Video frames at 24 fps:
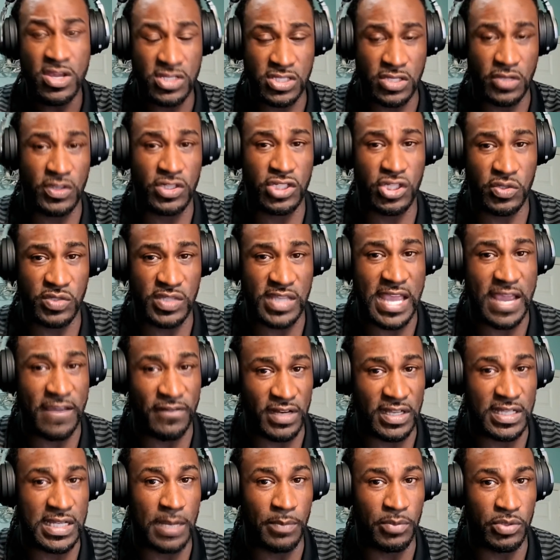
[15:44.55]
So he's used to
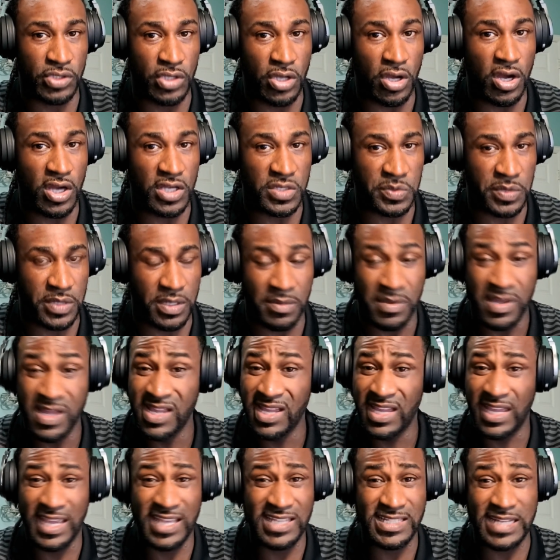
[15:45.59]
having a couple of dogs with him.
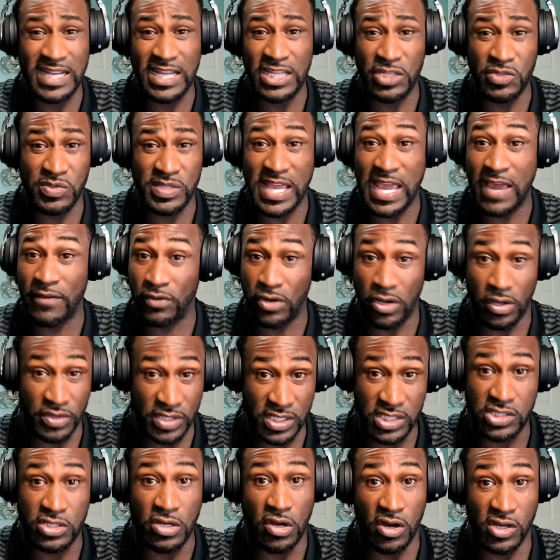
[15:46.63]
He's not used to having all
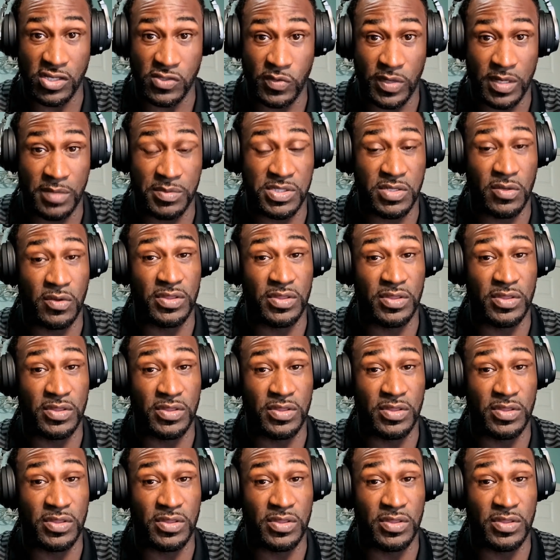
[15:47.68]
these dogs with him.